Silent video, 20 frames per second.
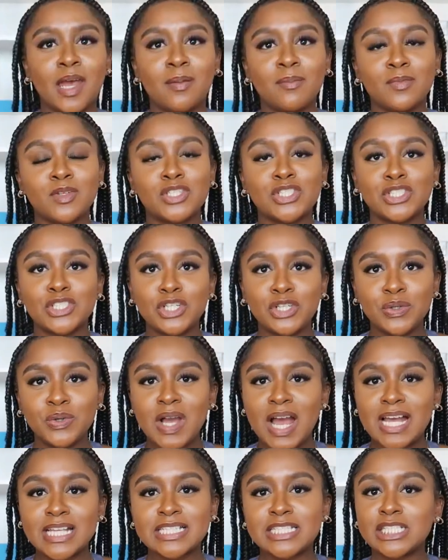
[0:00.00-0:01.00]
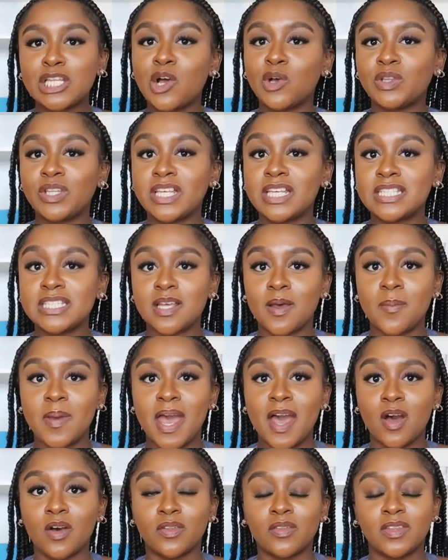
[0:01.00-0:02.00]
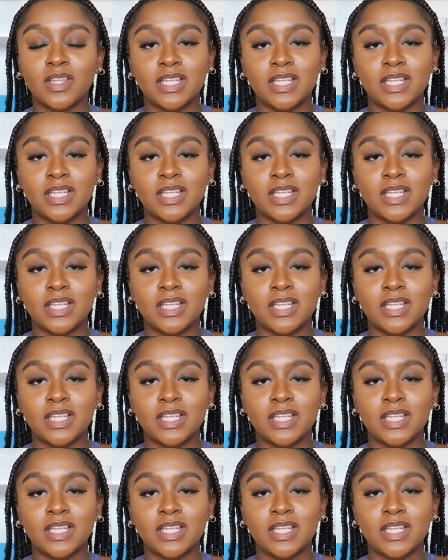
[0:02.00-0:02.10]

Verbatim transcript: I'm sure you guys know this about